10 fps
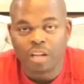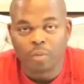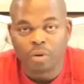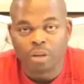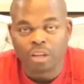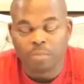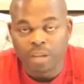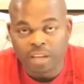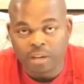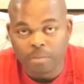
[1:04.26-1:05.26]
of networking.
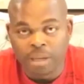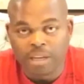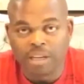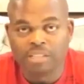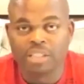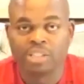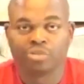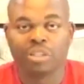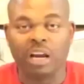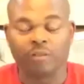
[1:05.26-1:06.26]
Been in this
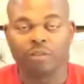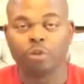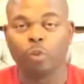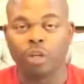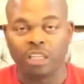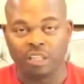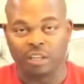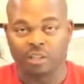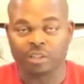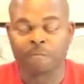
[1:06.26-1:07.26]
industry now for 20
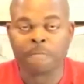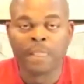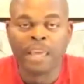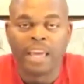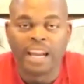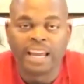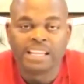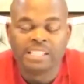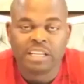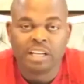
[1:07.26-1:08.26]
years, and I
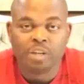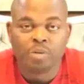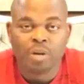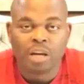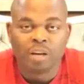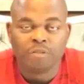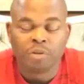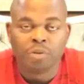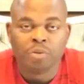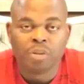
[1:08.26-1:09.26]
can tell you if
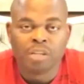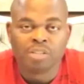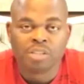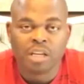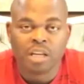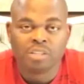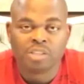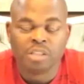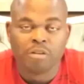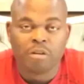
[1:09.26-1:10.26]
you do this
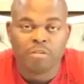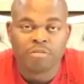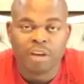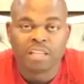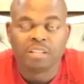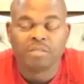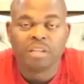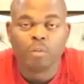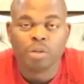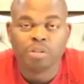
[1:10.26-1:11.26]
skill
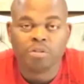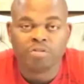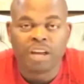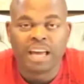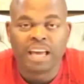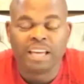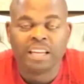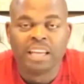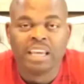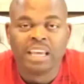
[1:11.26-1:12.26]
effectively, what you'll
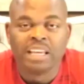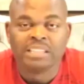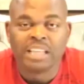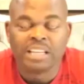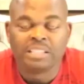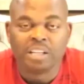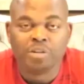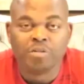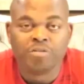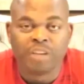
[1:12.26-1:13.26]
find is that
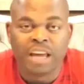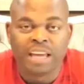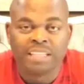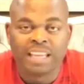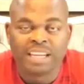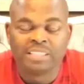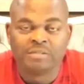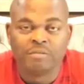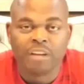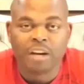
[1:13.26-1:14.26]

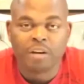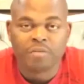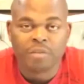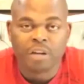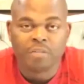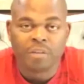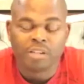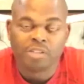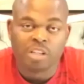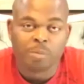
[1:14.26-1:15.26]
it's very, very,
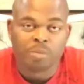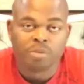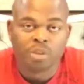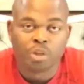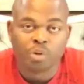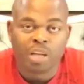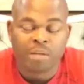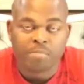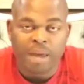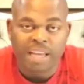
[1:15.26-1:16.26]
very simple to
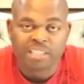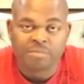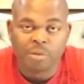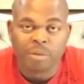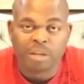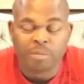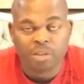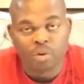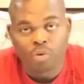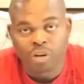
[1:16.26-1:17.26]
create massive momentum
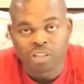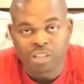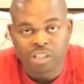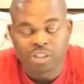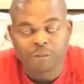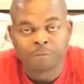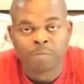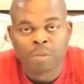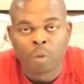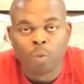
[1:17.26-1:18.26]
in your organization.
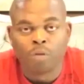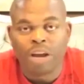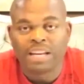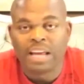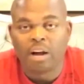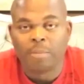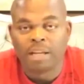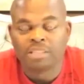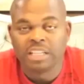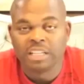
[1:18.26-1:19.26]
We're right now
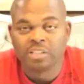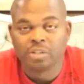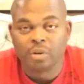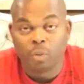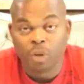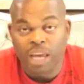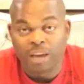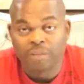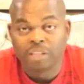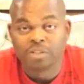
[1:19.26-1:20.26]
about to enter, or we
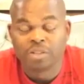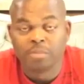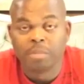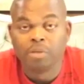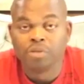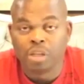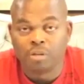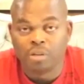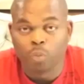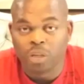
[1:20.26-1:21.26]
have entered the blue
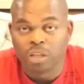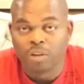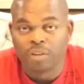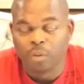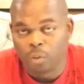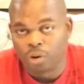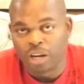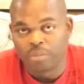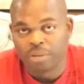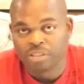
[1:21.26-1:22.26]
zone, and we know that we
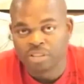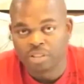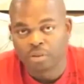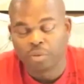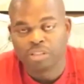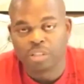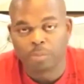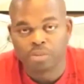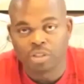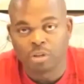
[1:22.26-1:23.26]
work our business in 3
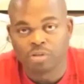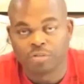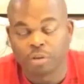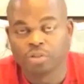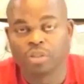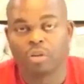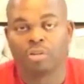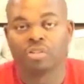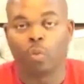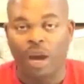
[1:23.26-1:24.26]
separate zones. First
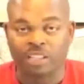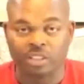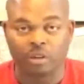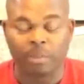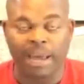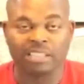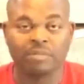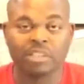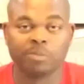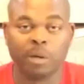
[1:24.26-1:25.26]
zone is the white zone,
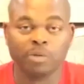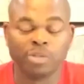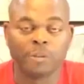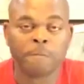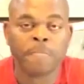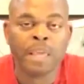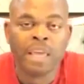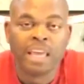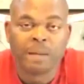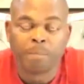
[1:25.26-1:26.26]
massive exposure,
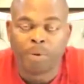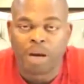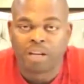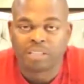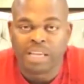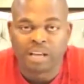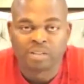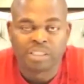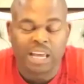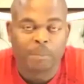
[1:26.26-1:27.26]
getting product
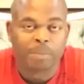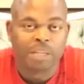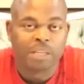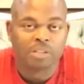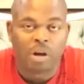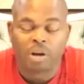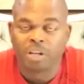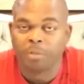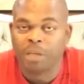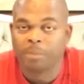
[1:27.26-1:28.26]
out, sampling,
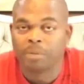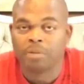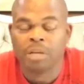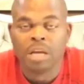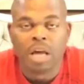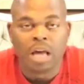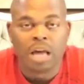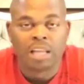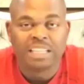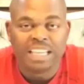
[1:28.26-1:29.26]
talking to people,
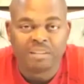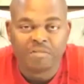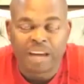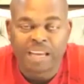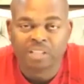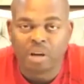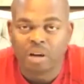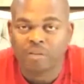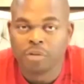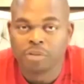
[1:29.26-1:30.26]
the invites,
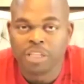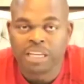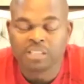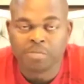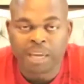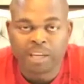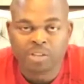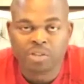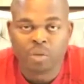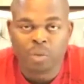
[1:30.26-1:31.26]
all of those things,
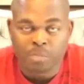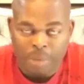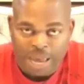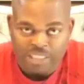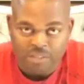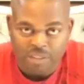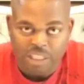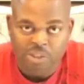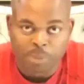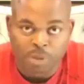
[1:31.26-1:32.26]
making sure that we
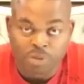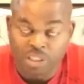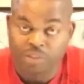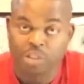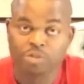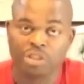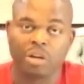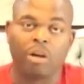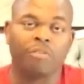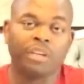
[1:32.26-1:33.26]
massively expose, even using
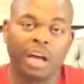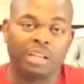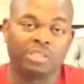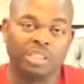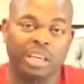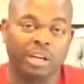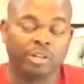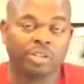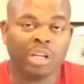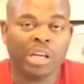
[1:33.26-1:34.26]
the Coffee
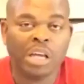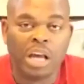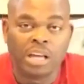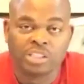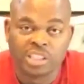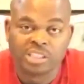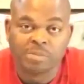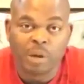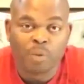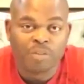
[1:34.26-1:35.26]
Concierge
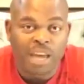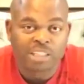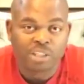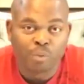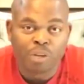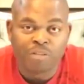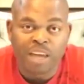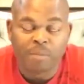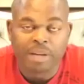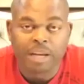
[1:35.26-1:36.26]
system that we've actually
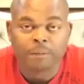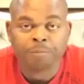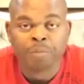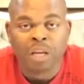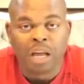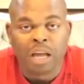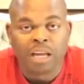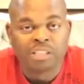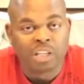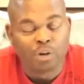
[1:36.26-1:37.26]
revamped now.
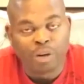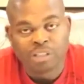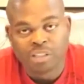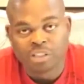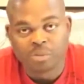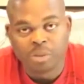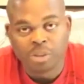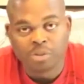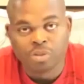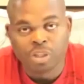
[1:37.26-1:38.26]
Is a great system to
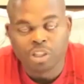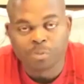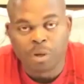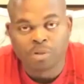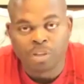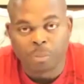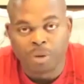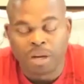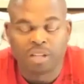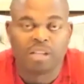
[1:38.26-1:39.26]
use to expose our
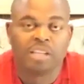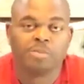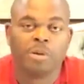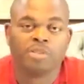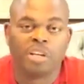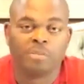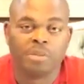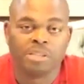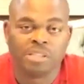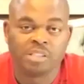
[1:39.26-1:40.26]
product and expose our
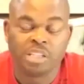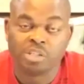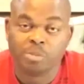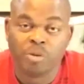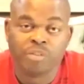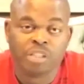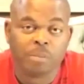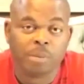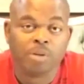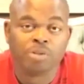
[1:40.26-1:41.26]
business. As you move into
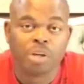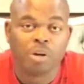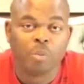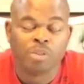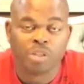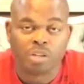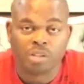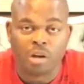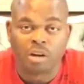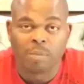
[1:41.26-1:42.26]
the blue zone, we start
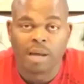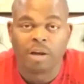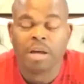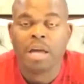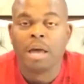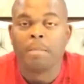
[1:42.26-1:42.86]
talking about